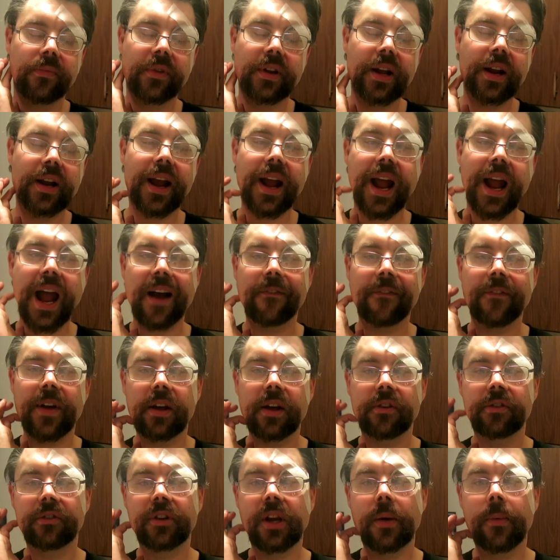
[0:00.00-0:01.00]
kind of
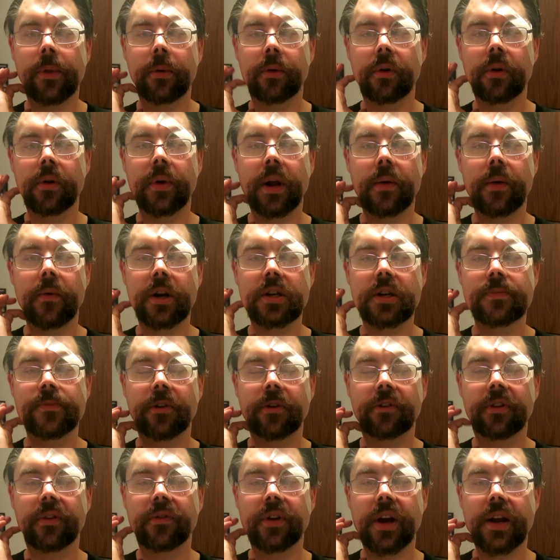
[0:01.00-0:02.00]
half-assed skip through, but I watched
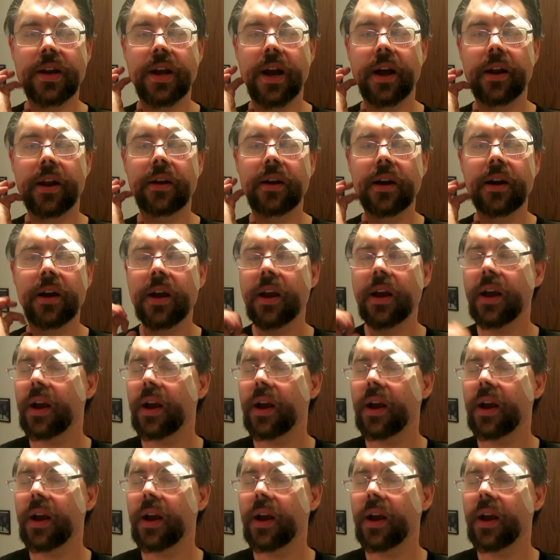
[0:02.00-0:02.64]
most of Titanic.